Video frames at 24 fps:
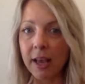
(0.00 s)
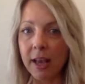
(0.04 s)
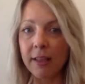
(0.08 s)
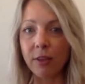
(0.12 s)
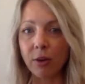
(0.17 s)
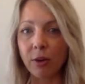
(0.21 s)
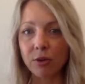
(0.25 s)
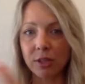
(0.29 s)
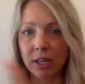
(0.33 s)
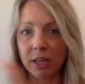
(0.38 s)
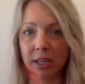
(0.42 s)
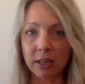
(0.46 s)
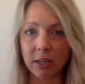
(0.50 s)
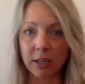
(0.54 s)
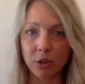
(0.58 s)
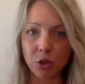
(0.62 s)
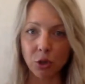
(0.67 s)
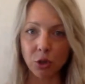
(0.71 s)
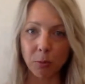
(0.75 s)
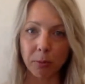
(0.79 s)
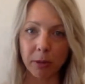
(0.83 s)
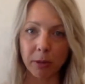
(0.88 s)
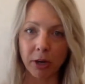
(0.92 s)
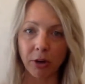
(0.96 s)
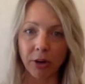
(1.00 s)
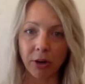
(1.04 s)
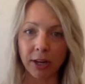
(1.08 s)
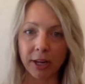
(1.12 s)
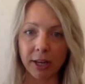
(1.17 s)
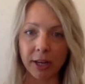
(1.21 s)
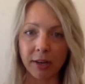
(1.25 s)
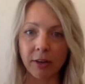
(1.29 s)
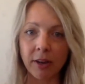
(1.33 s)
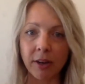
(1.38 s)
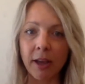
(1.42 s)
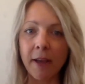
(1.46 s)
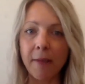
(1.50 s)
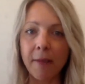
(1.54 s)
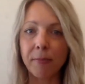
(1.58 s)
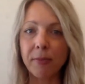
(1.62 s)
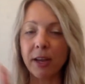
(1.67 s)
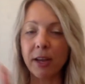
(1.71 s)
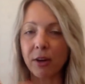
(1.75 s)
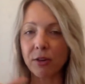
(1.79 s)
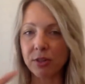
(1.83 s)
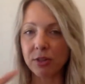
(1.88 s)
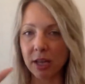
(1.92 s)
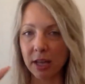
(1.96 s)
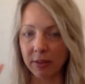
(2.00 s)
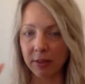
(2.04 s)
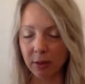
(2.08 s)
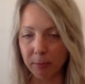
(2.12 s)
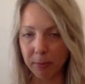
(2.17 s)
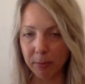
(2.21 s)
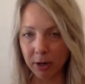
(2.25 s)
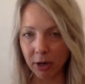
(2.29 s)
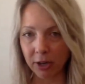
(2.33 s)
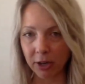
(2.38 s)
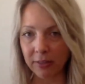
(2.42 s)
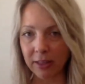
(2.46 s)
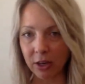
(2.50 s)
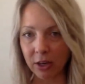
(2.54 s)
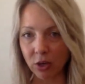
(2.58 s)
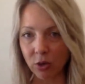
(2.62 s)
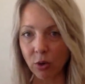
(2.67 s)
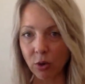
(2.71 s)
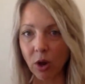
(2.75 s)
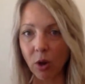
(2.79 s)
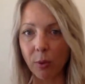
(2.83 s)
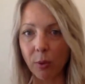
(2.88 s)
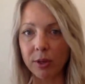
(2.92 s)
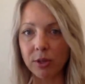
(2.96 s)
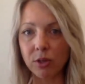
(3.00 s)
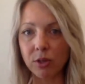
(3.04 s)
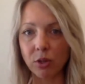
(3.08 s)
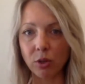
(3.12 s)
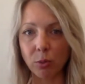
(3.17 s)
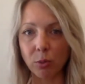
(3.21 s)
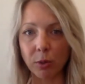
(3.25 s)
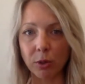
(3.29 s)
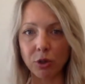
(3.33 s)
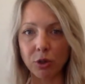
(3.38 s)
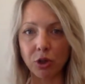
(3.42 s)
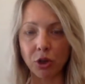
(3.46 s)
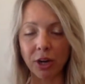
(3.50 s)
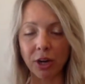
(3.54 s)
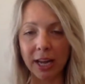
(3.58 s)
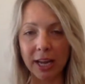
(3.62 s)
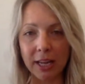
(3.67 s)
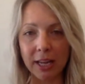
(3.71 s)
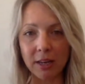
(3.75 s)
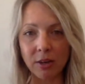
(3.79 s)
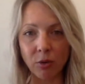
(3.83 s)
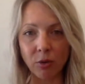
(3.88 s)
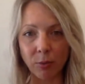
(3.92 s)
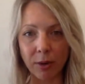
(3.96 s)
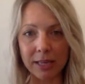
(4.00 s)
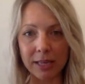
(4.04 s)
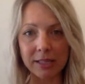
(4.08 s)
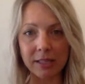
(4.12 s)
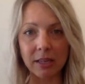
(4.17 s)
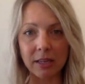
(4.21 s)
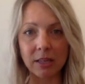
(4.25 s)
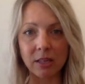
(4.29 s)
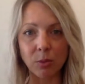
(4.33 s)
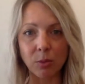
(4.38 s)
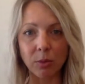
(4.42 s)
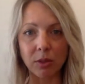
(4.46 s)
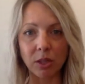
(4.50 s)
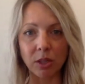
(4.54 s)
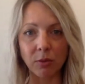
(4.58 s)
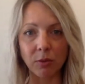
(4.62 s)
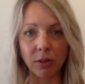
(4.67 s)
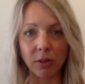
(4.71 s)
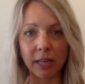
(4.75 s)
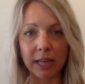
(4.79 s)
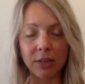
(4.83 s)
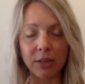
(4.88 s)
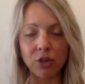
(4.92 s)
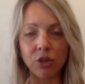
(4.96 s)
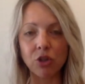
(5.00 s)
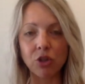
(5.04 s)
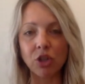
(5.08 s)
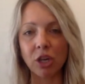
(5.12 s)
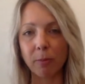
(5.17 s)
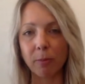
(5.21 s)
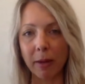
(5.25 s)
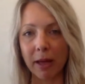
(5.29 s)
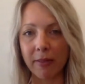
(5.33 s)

There's the initial period, there's the period that you go into once you're in resonance with the relationship,